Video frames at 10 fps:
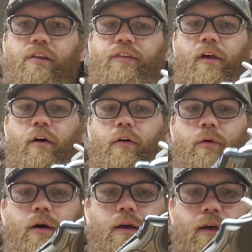
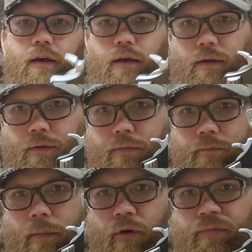So,
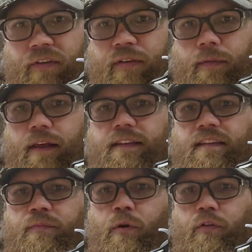but most people seem to like the
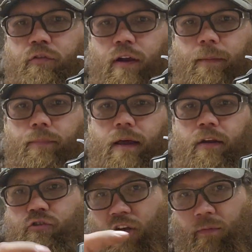smooth grip. I
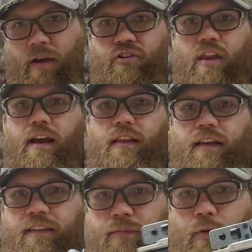know Jerry Michalak
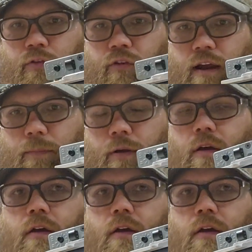likes the smooth grip,